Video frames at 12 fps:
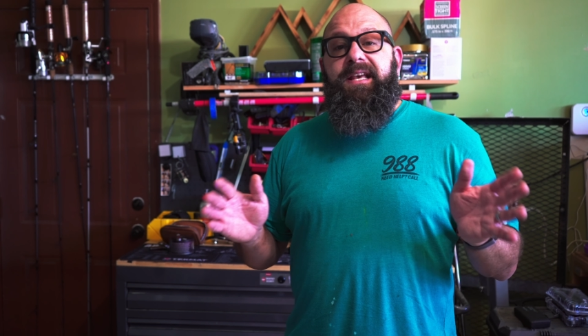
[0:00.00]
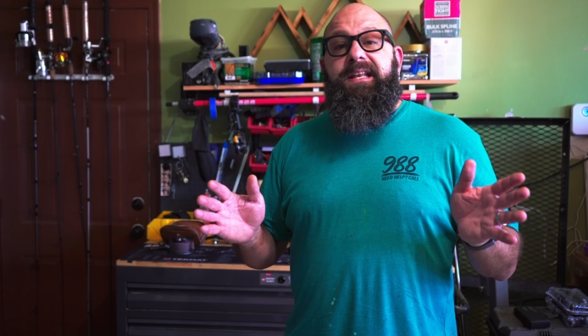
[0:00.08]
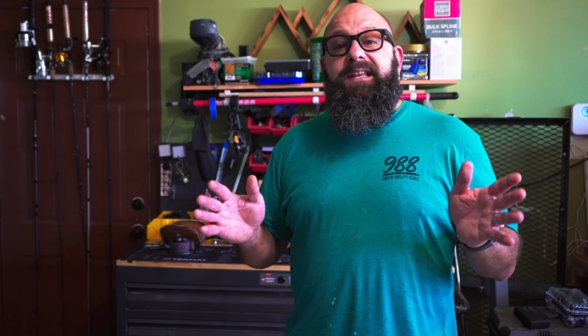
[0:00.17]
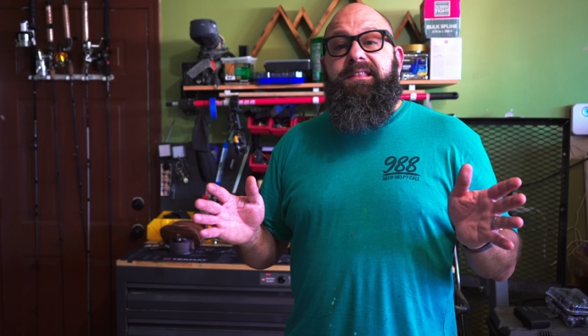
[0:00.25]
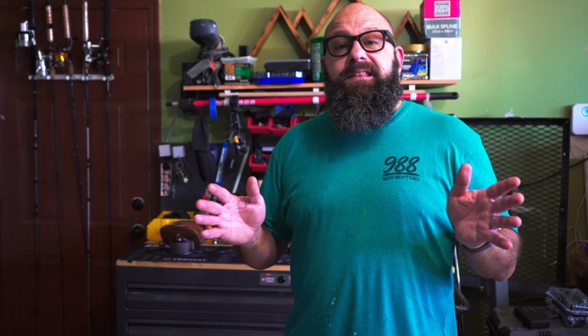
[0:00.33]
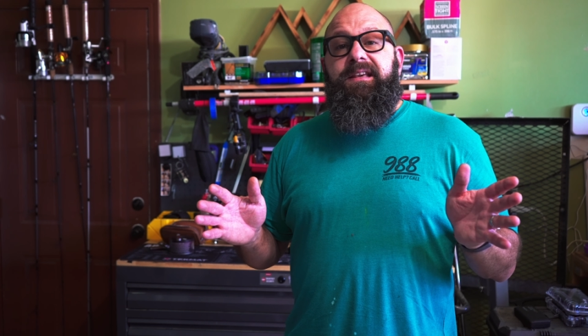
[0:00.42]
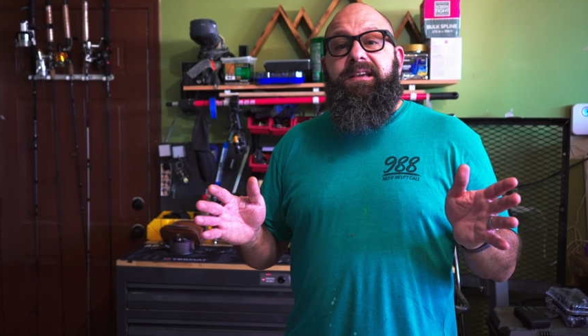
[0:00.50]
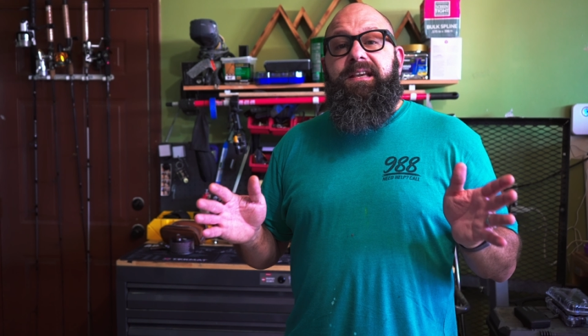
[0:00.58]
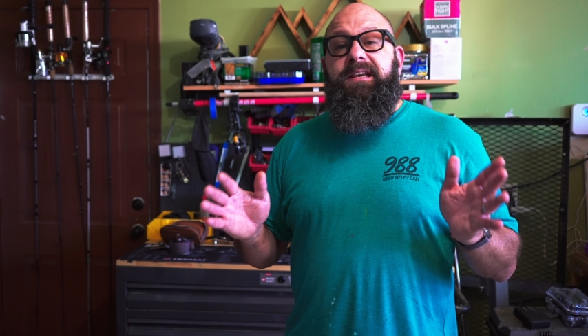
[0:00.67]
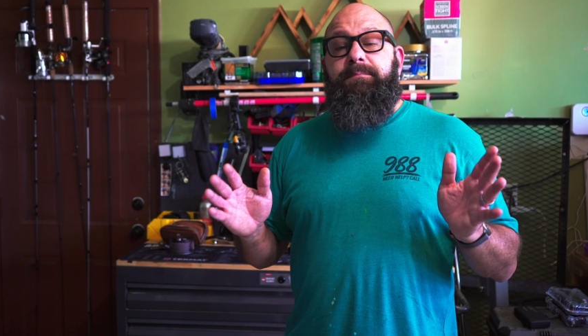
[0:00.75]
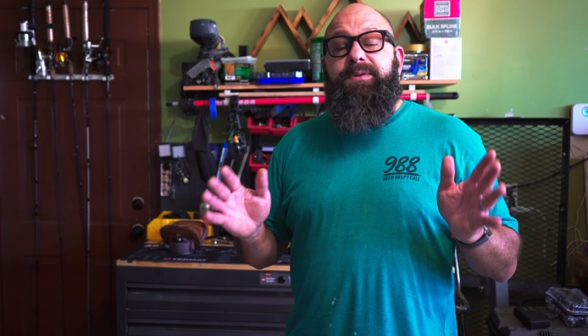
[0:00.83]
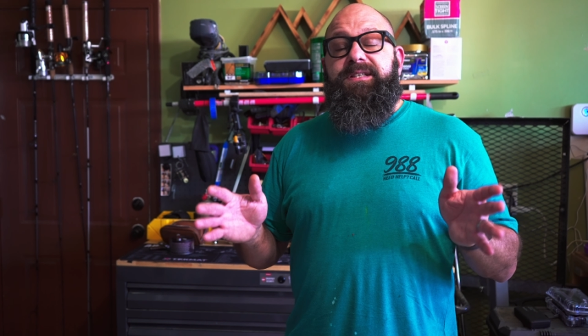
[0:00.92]
anything
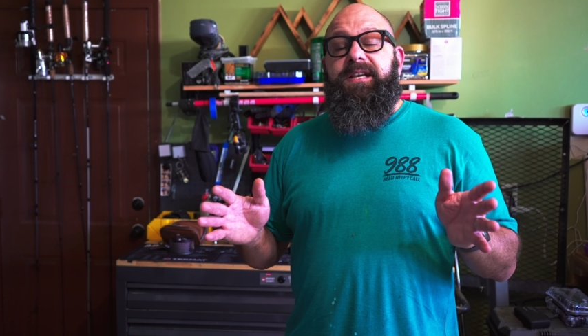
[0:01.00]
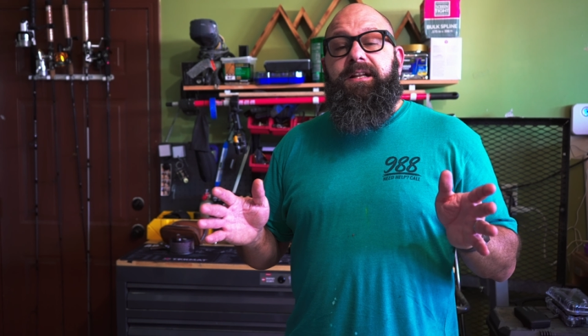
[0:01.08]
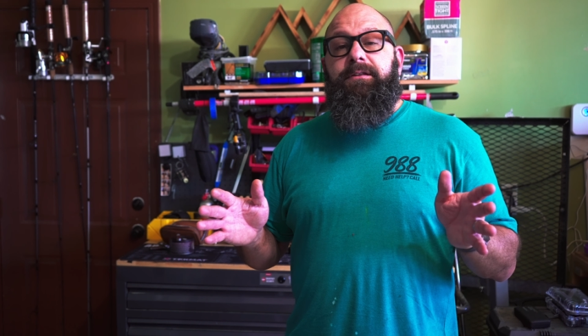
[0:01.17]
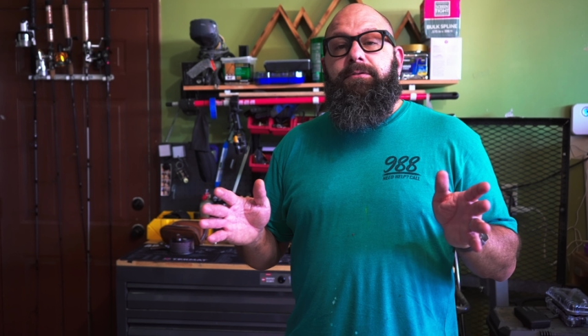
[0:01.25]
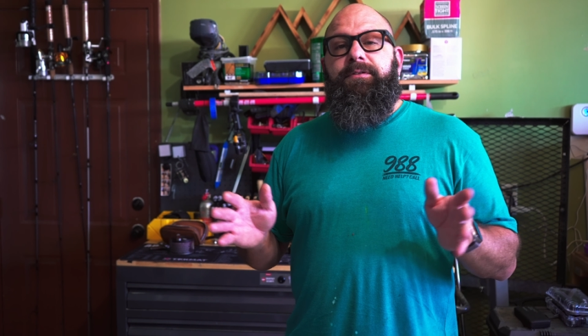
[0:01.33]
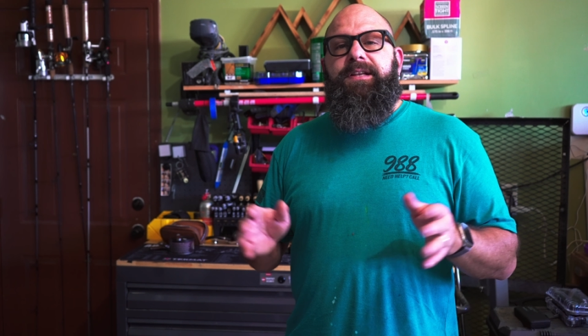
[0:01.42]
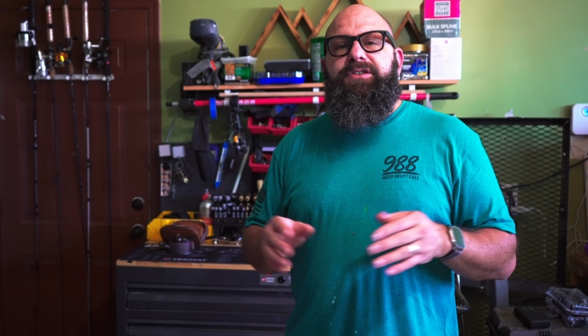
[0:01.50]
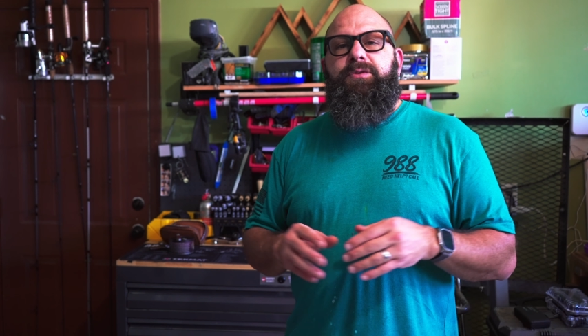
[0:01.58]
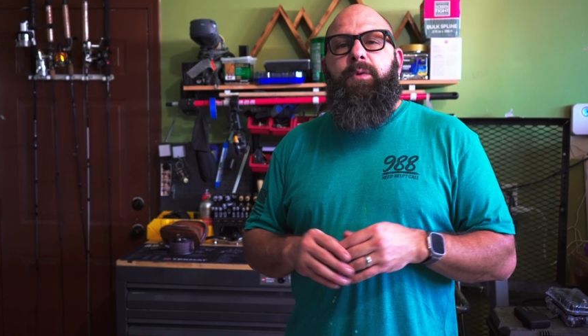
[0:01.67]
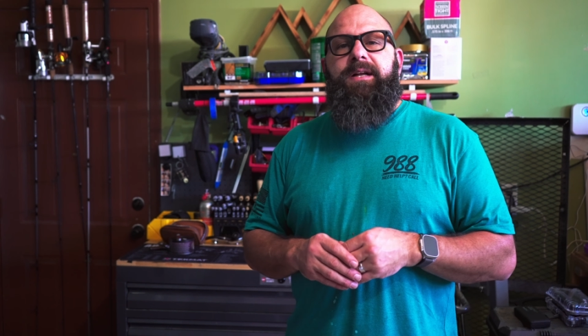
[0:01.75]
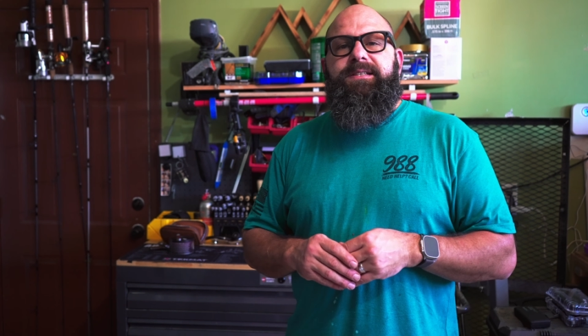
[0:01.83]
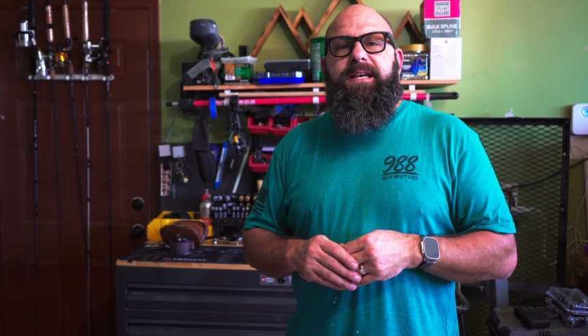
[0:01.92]
in particular that you
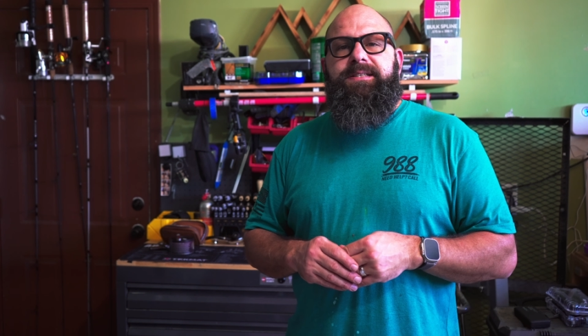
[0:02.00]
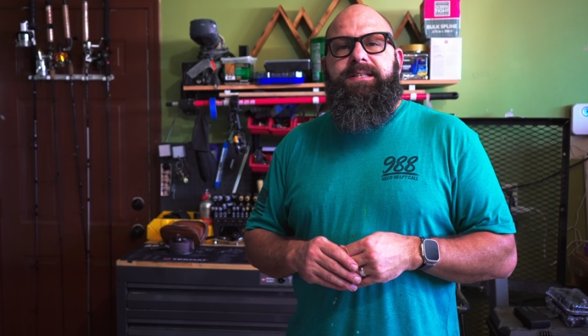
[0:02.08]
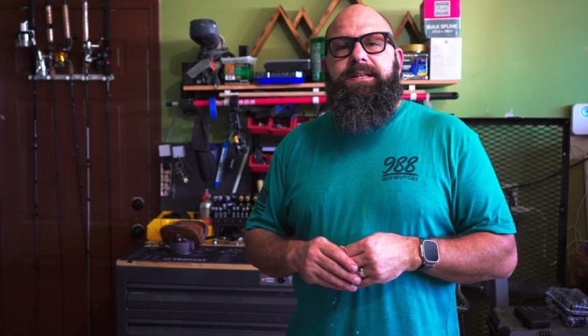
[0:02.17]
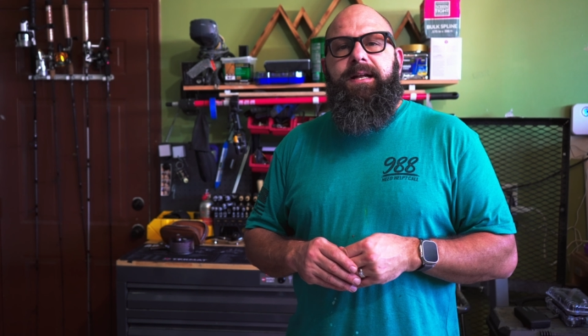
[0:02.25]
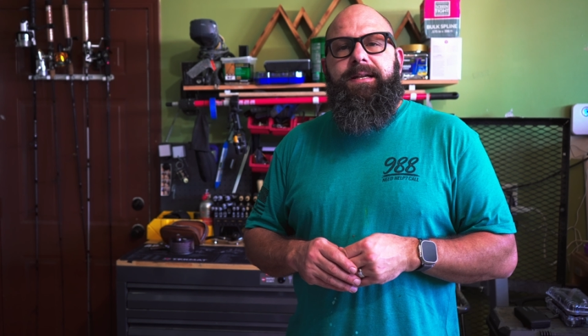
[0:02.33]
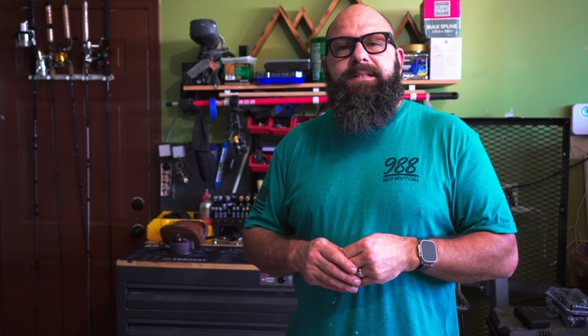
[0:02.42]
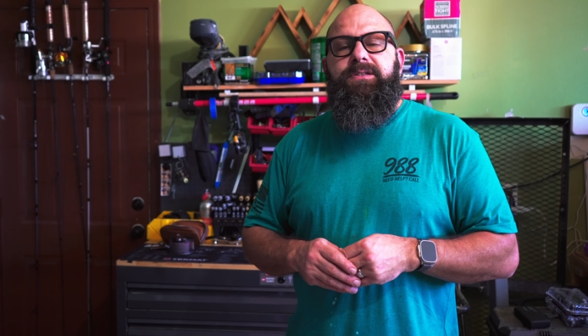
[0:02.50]
want tested on it,